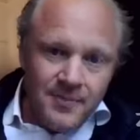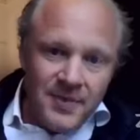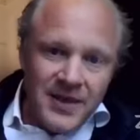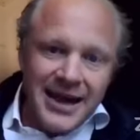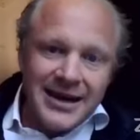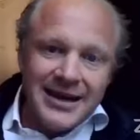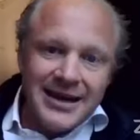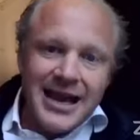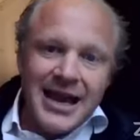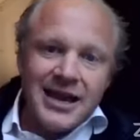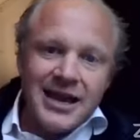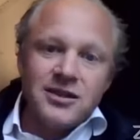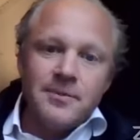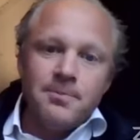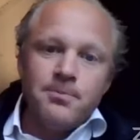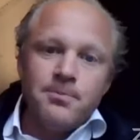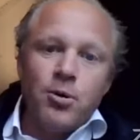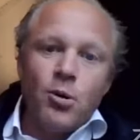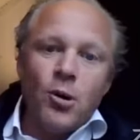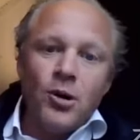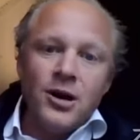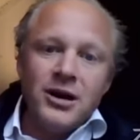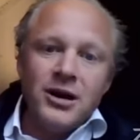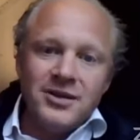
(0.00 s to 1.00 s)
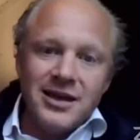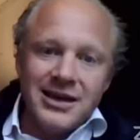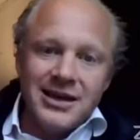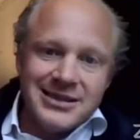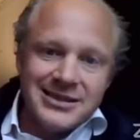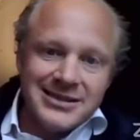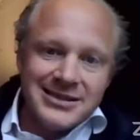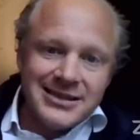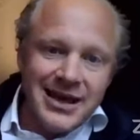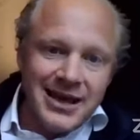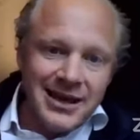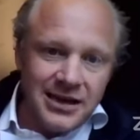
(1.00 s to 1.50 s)
and at the point they
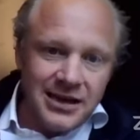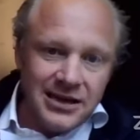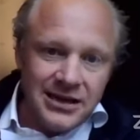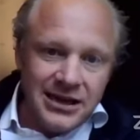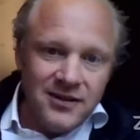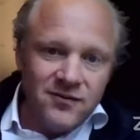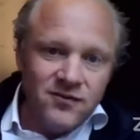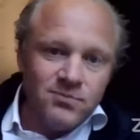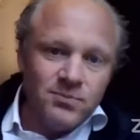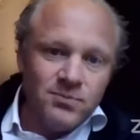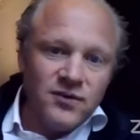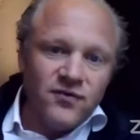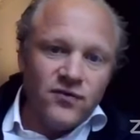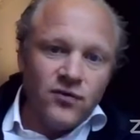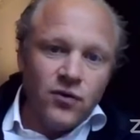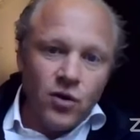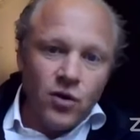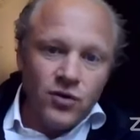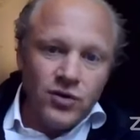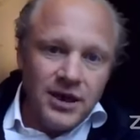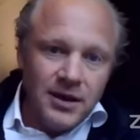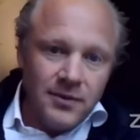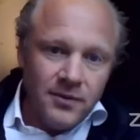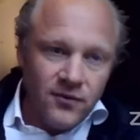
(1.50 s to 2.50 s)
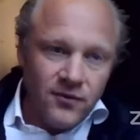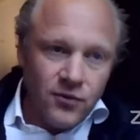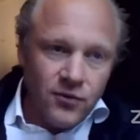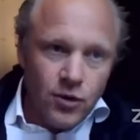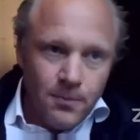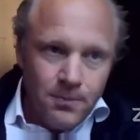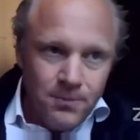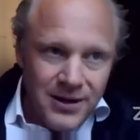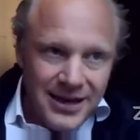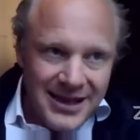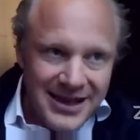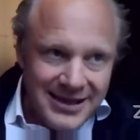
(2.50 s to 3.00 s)
sell it, even before they
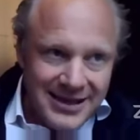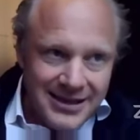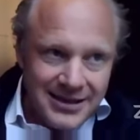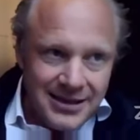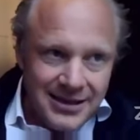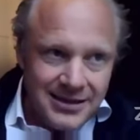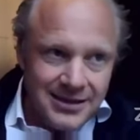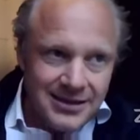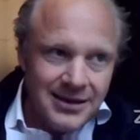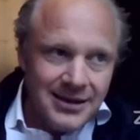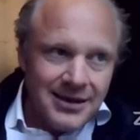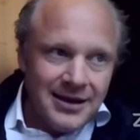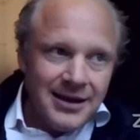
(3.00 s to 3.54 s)
complete it,